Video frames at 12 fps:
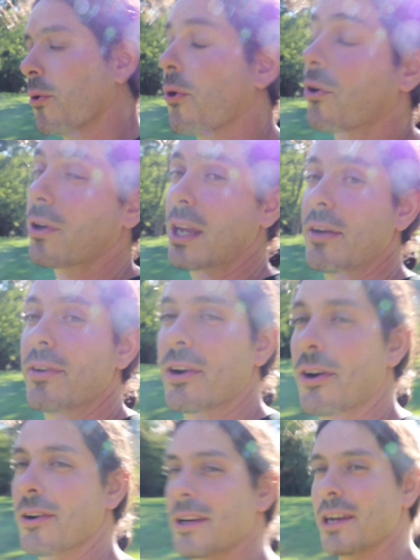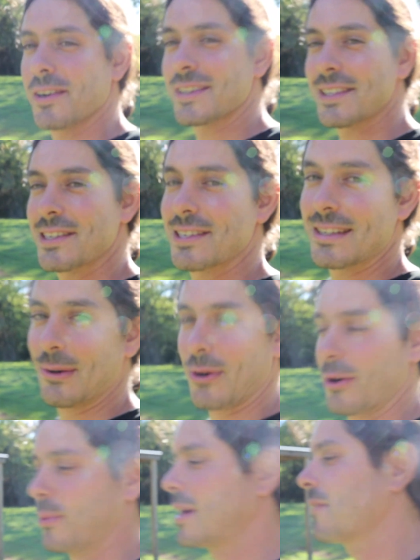or even our nearest
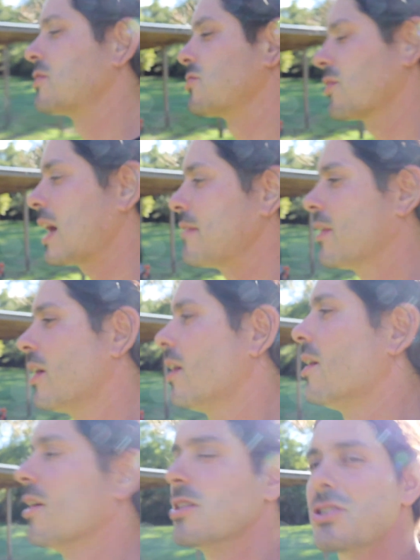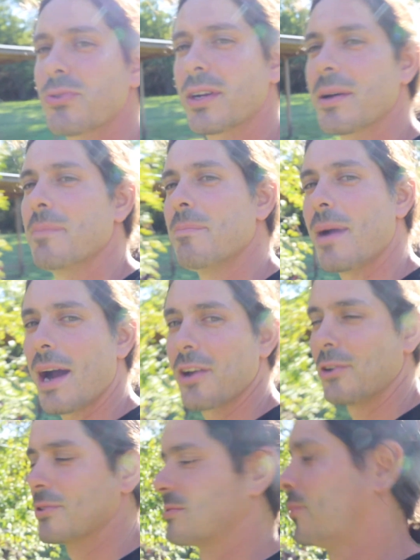store. We'd have to drive 100
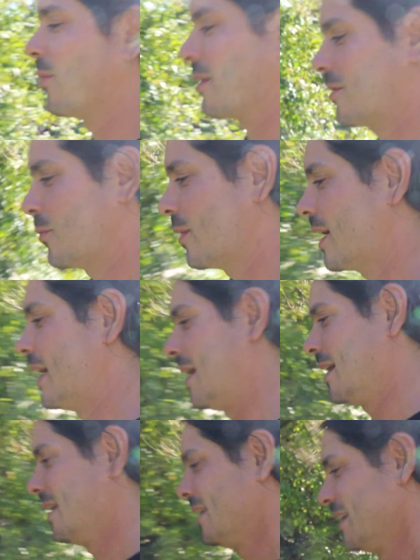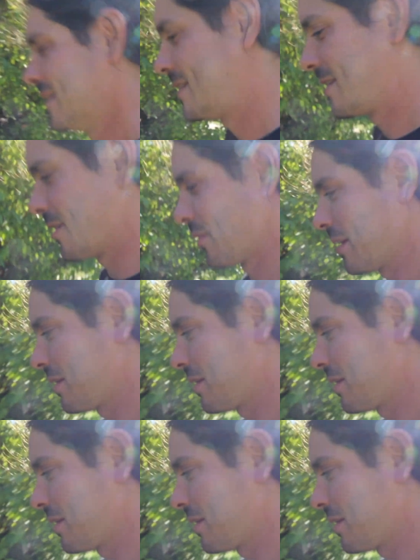miles one way to go get